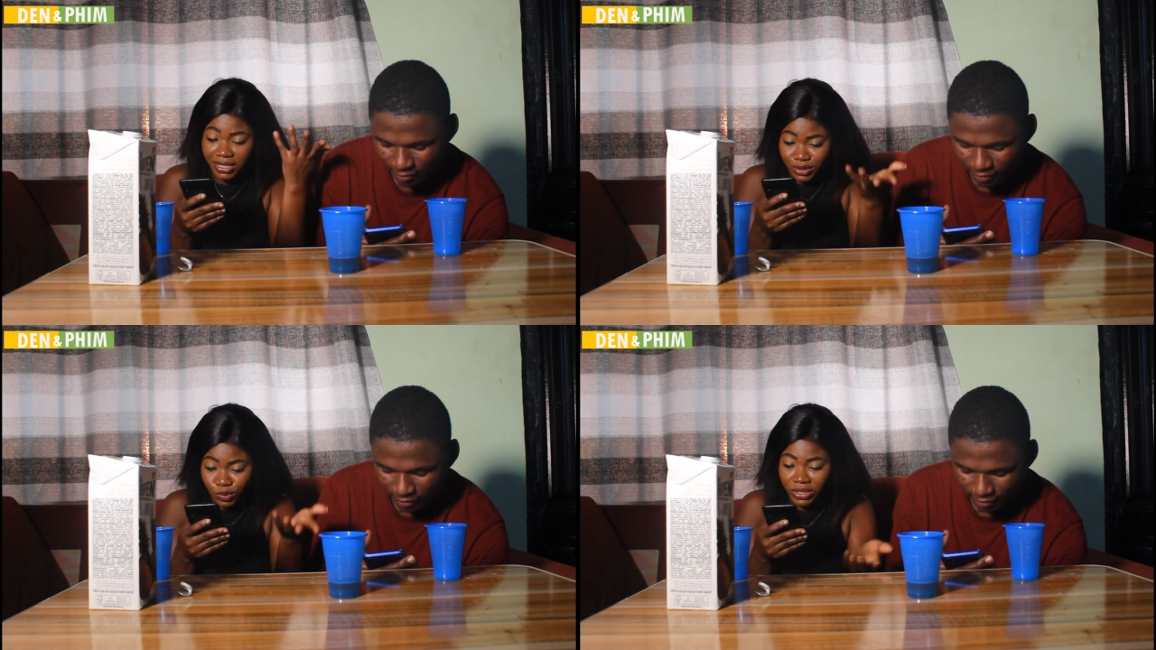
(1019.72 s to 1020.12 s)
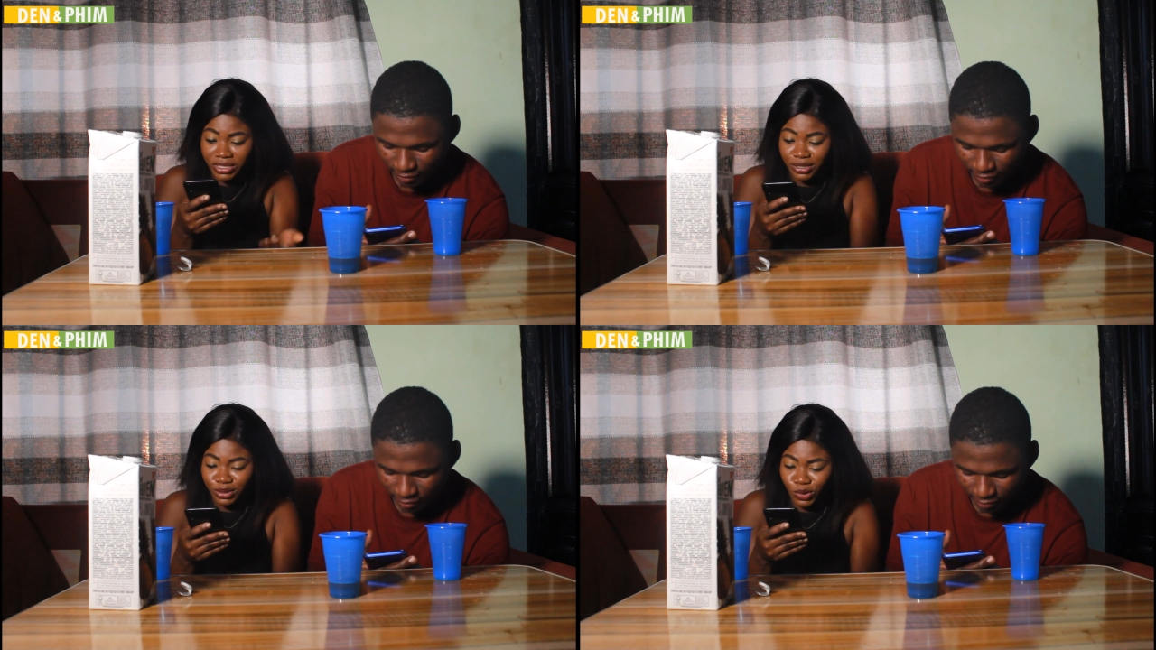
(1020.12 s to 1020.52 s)
Speaker 1: the next
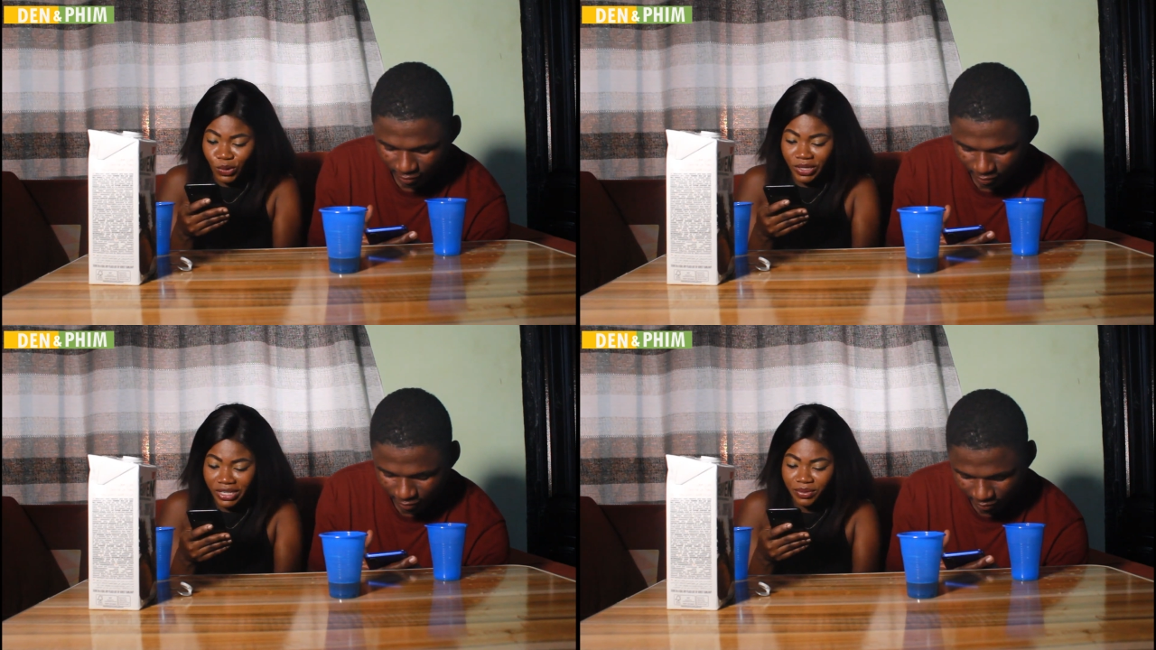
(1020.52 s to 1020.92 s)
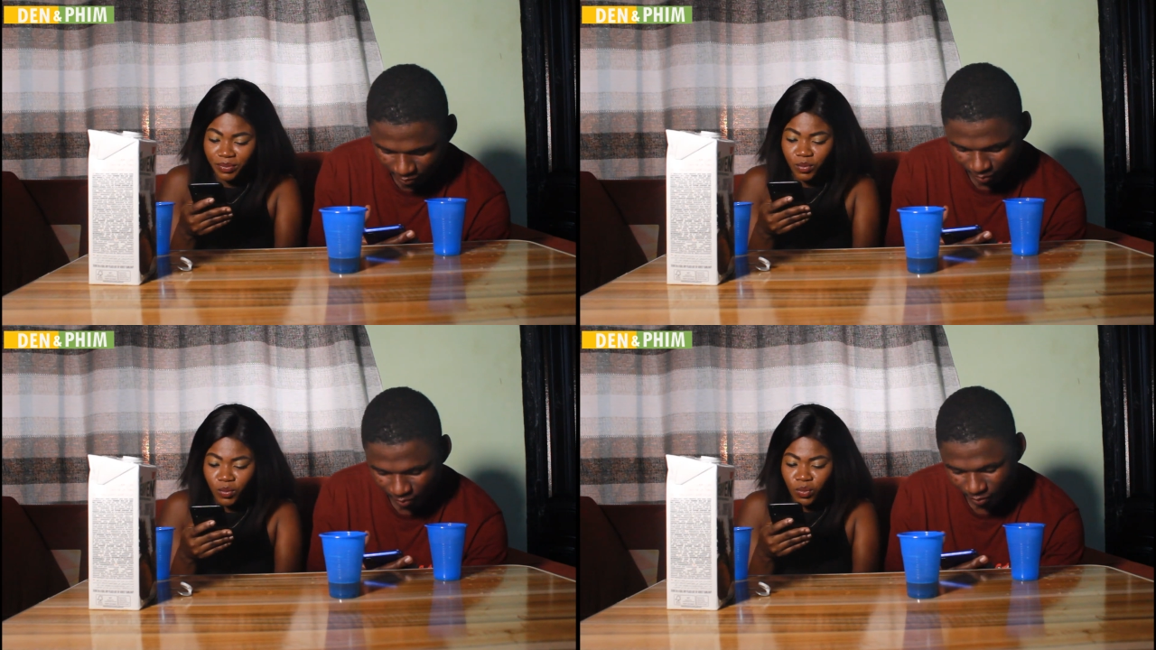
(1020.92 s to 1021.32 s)
question. Sorry.
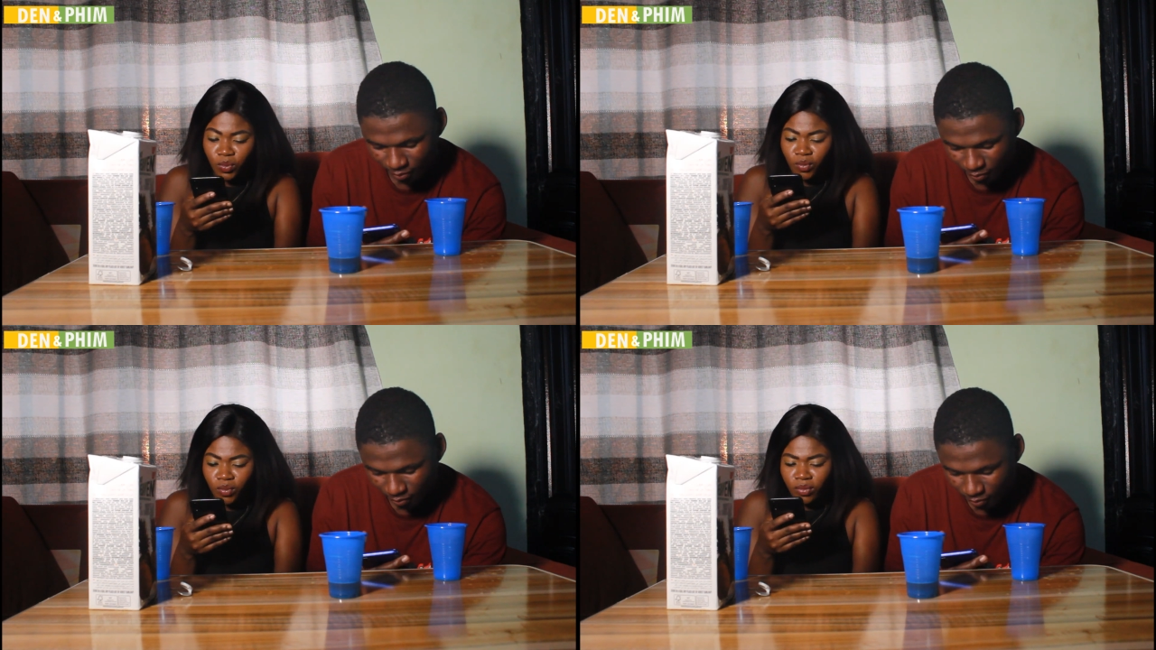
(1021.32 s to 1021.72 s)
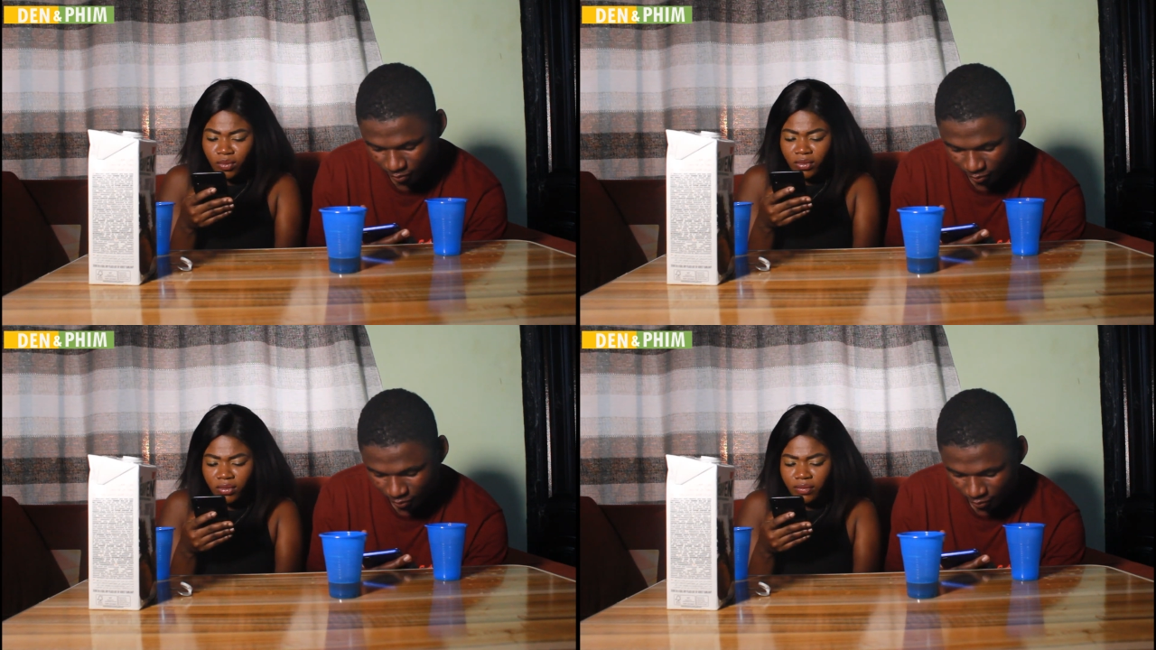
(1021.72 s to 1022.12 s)

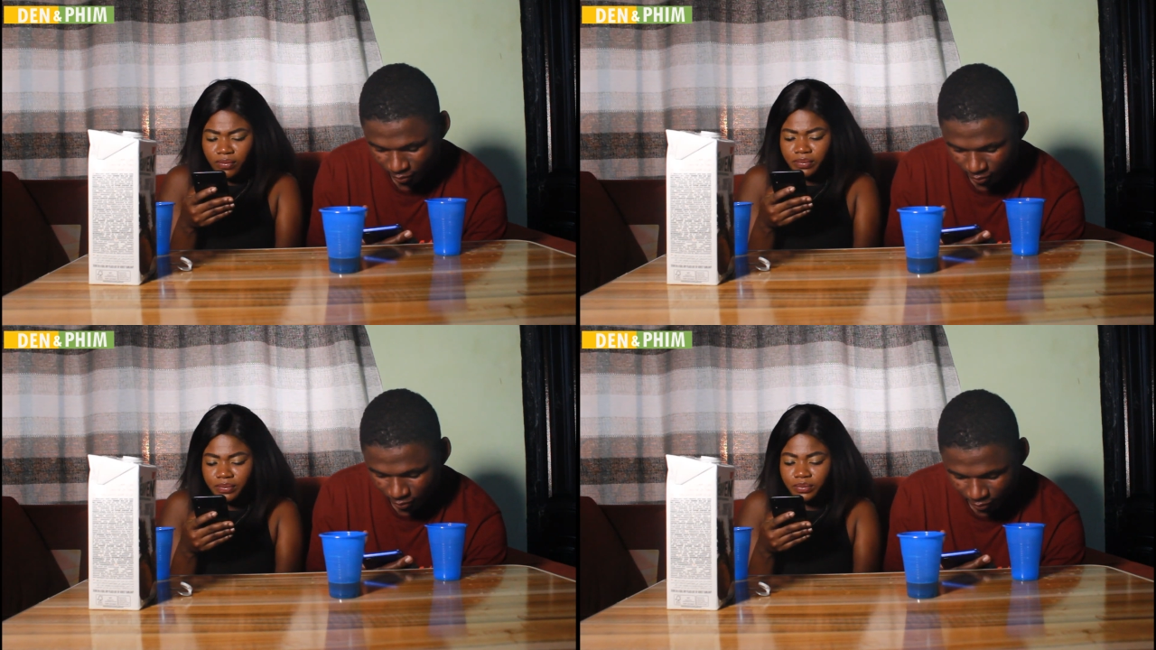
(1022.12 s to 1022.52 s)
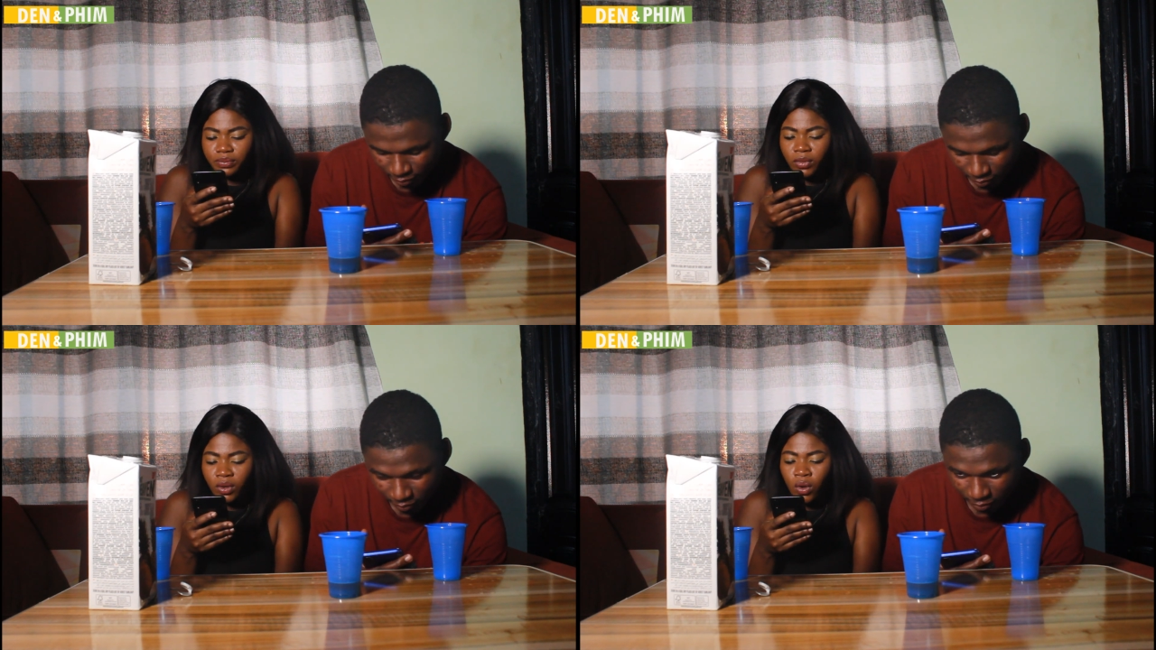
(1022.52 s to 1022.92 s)
Mm.
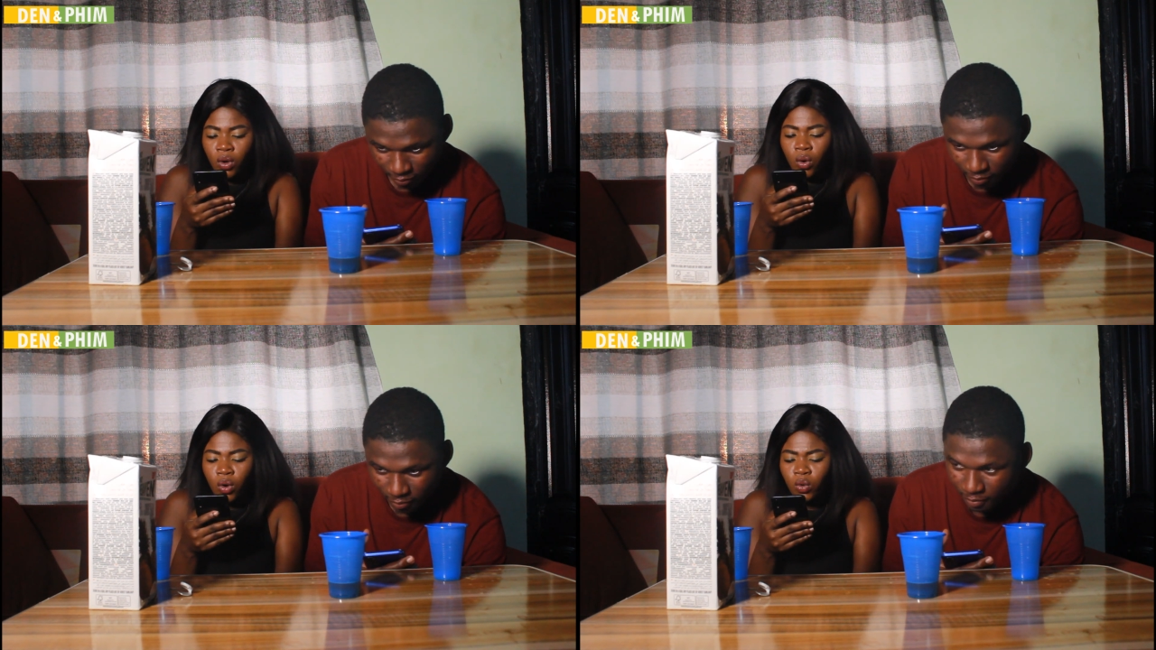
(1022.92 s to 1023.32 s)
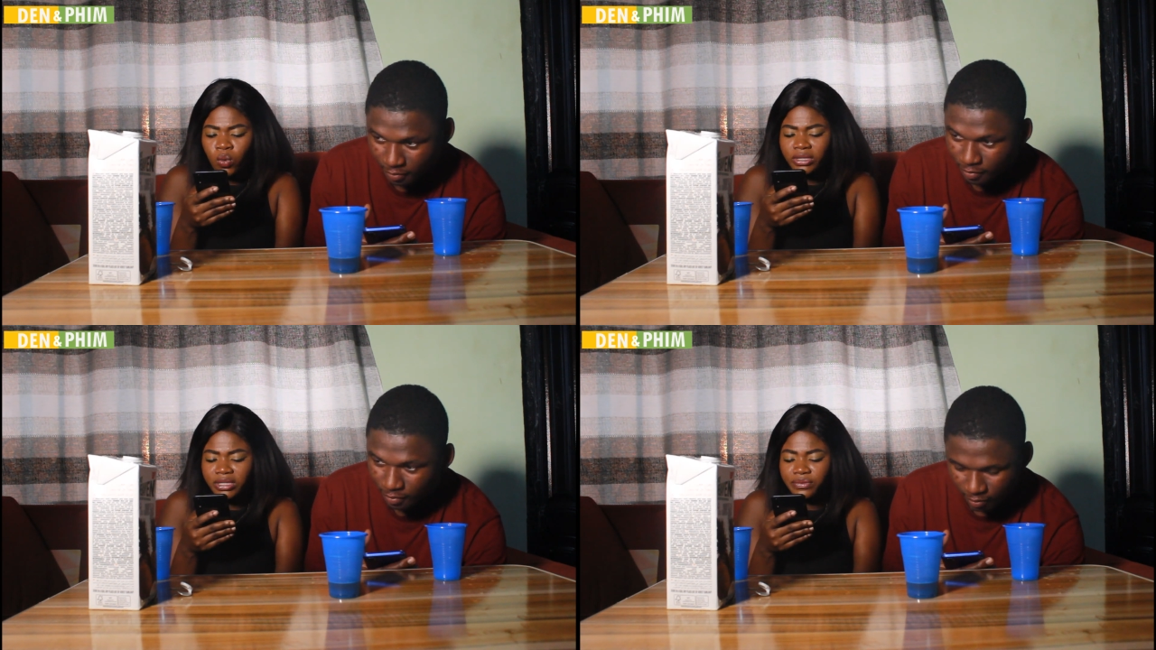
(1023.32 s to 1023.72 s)
Who
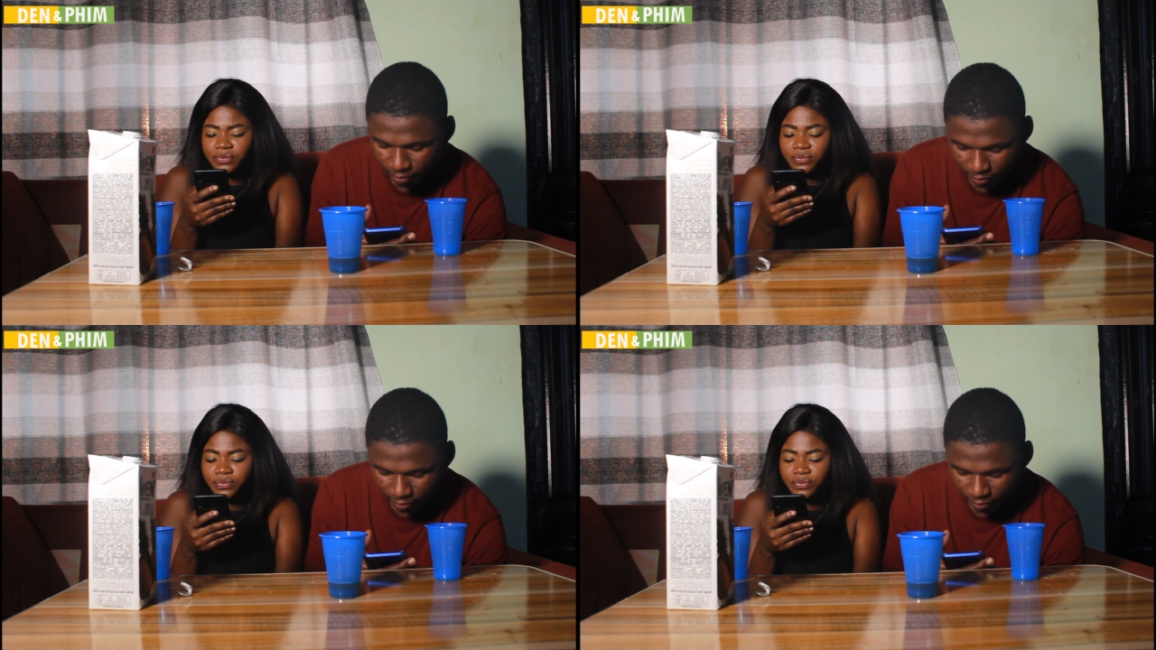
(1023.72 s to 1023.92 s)
was the